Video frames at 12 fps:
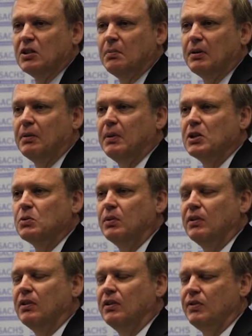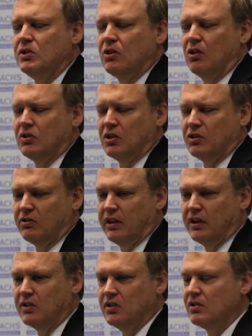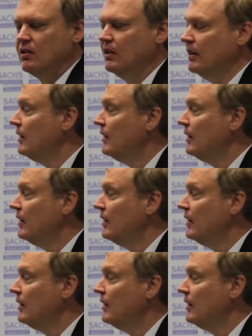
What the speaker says: are pretty much within the physiological ranges.